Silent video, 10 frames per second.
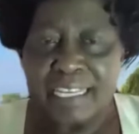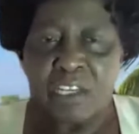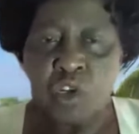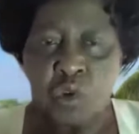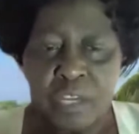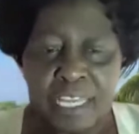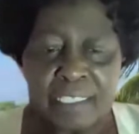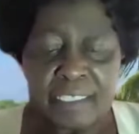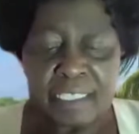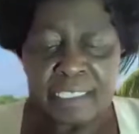then look
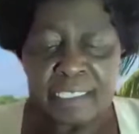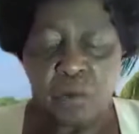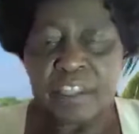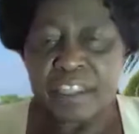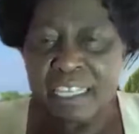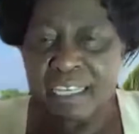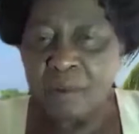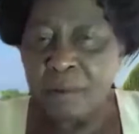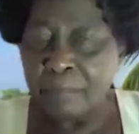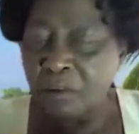at it and say, within
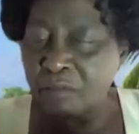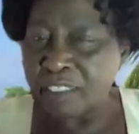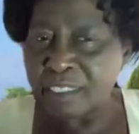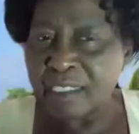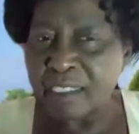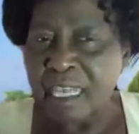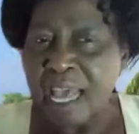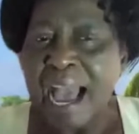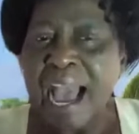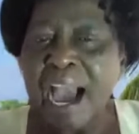our provinces,
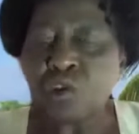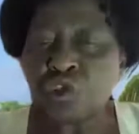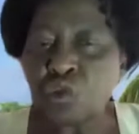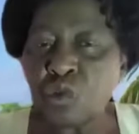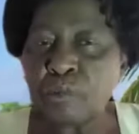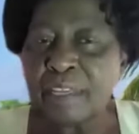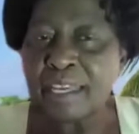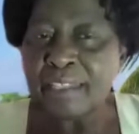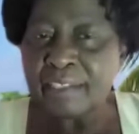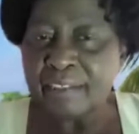how should we be
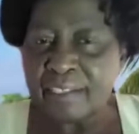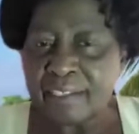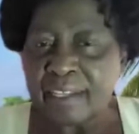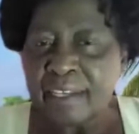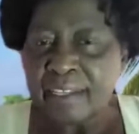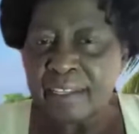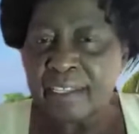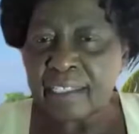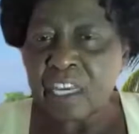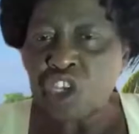handling
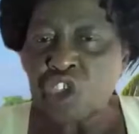this?